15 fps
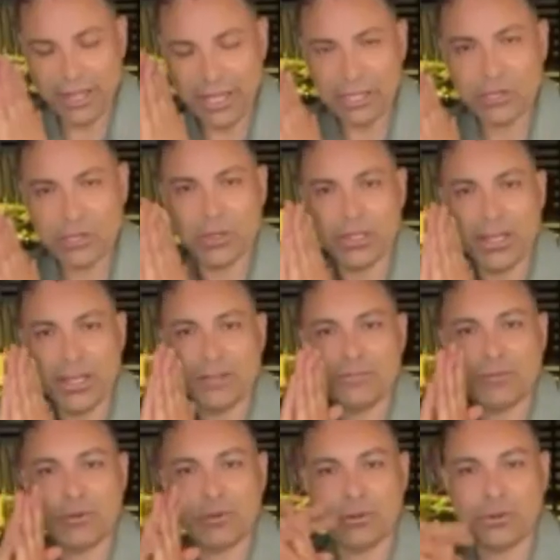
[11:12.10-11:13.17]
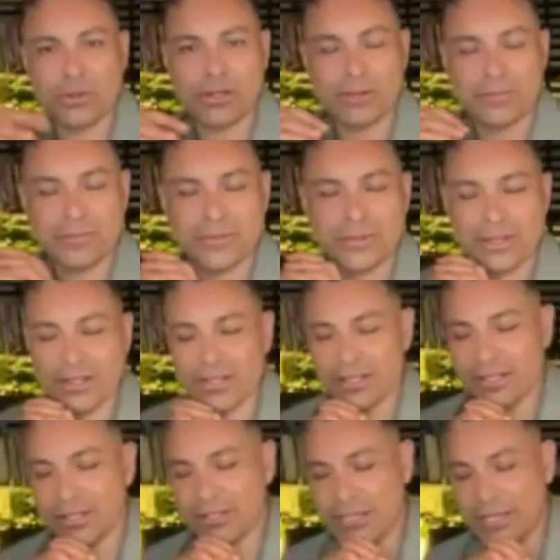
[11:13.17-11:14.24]
thank you again for um,
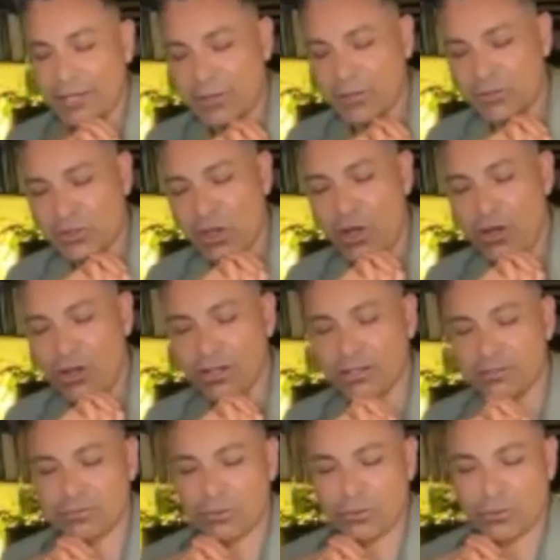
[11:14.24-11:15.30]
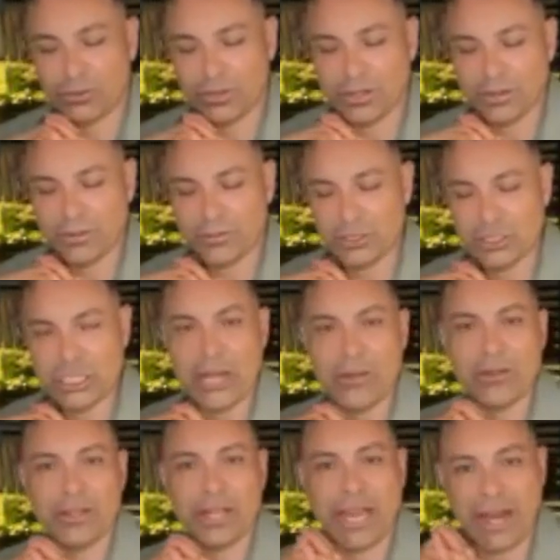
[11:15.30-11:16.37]
taking this call and for uh,
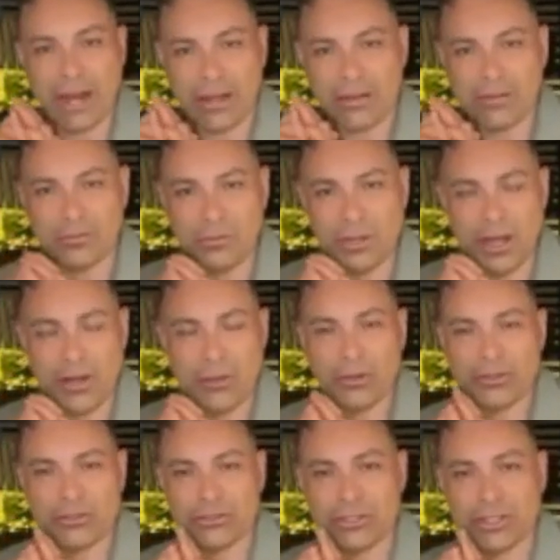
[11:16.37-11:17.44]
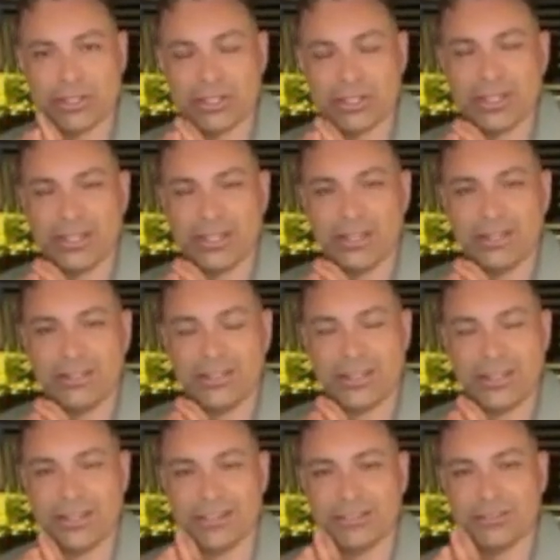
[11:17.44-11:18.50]
sharing the care with others. And
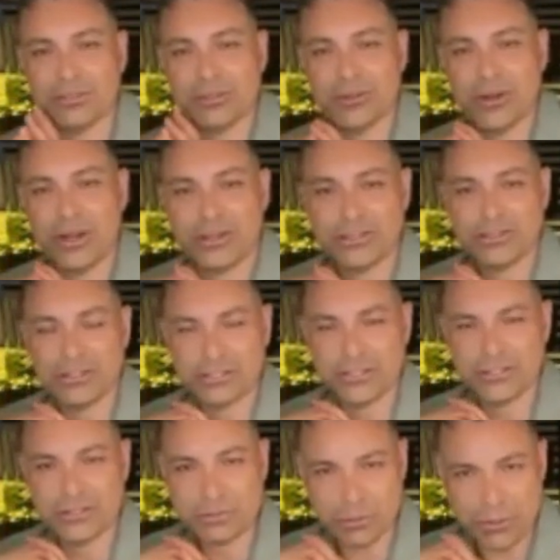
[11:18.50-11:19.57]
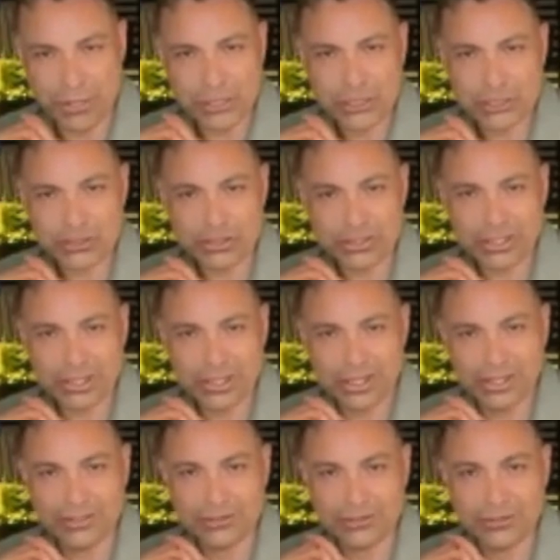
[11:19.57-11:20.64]
uh, so you are such an inspiration.
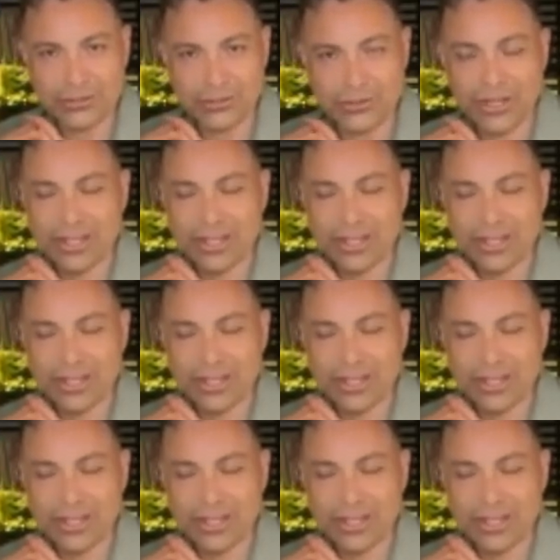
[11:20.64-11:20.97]
And so